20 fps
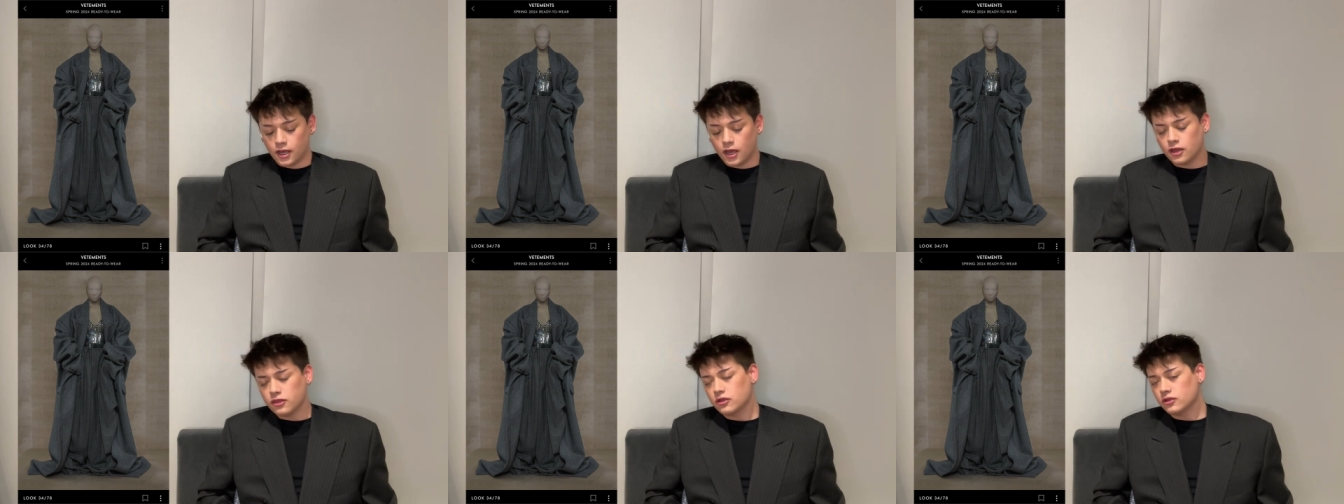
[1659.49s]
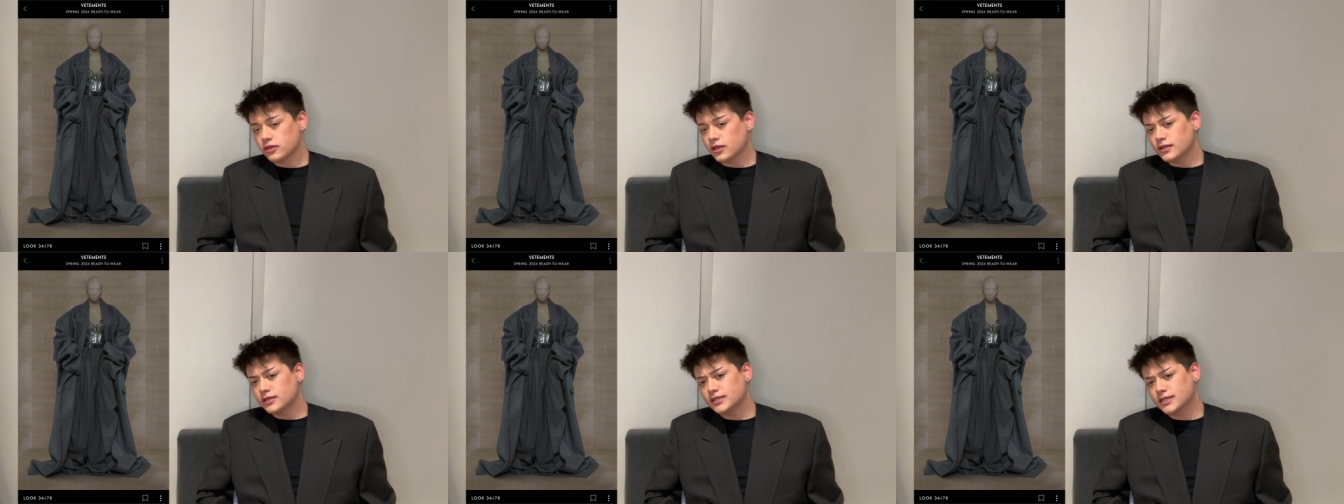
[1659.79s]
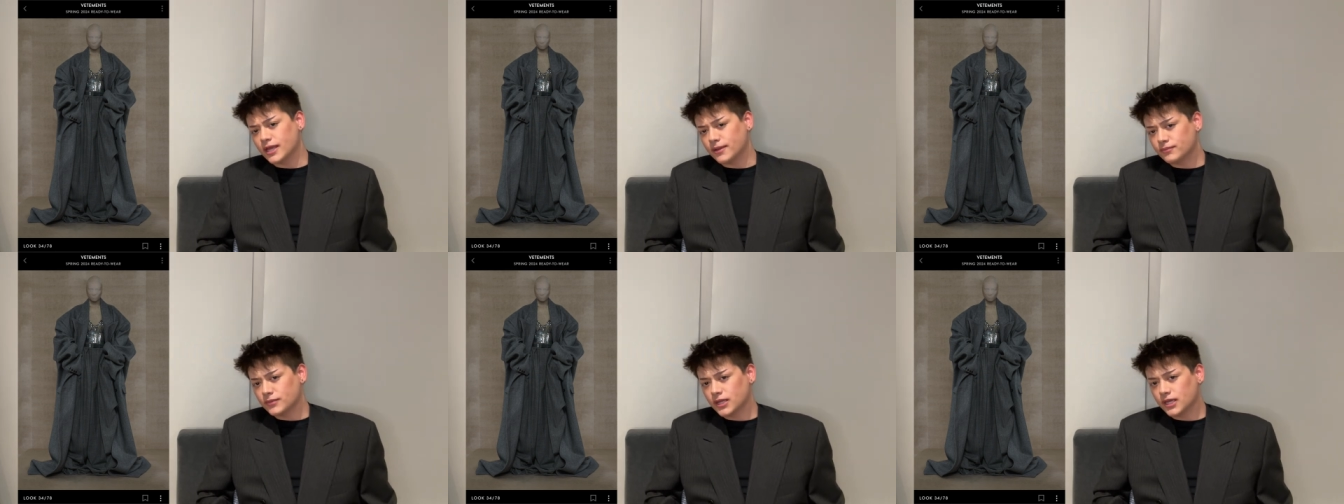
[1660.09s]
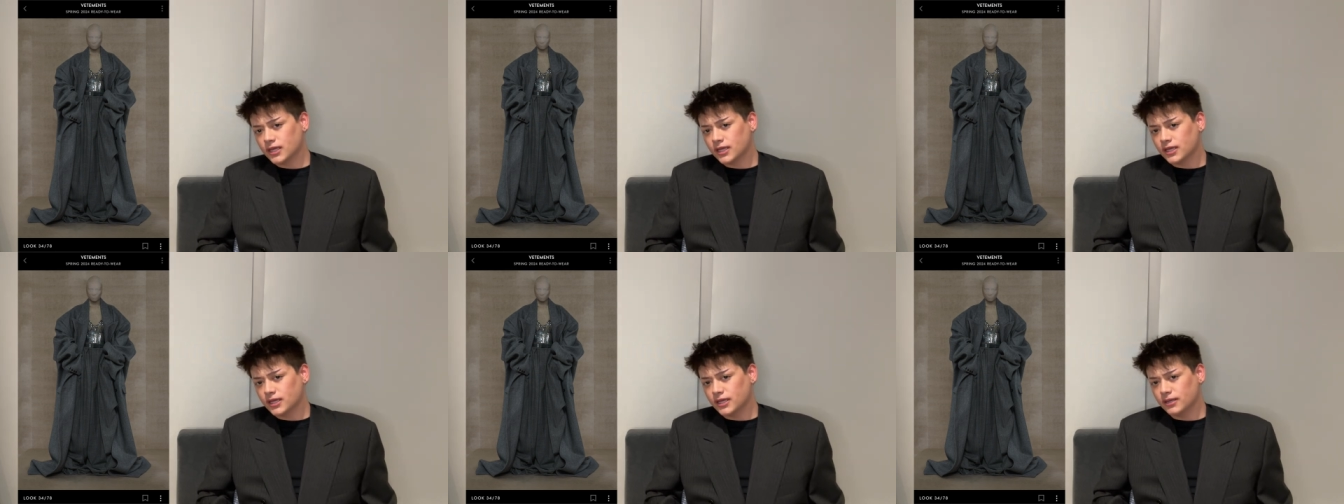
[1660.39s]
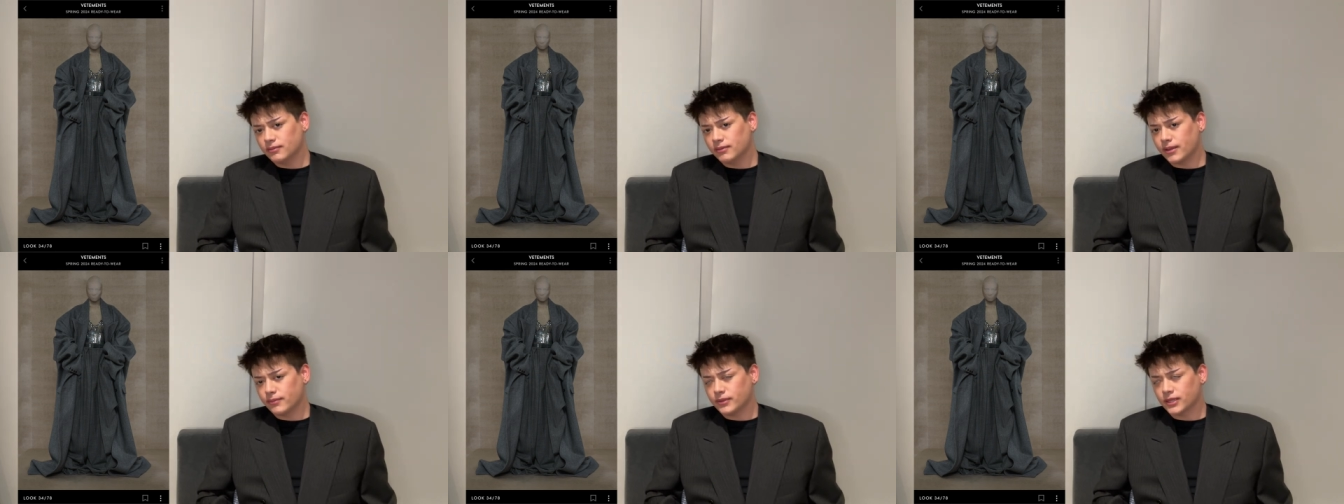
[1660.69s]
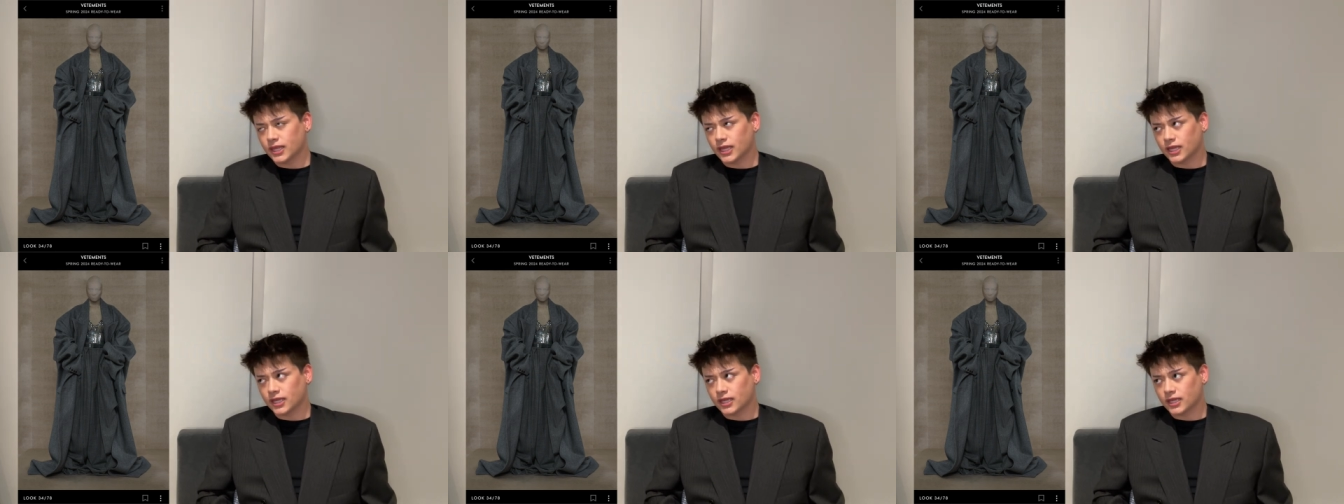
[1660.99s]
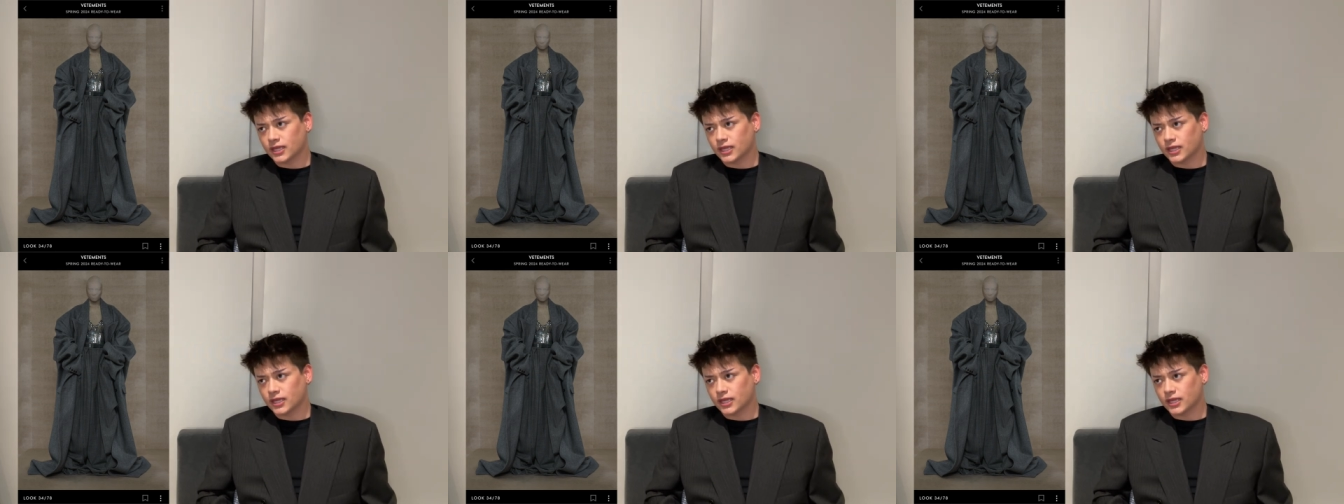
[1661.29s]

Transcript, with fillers: Other than Demna and maybe like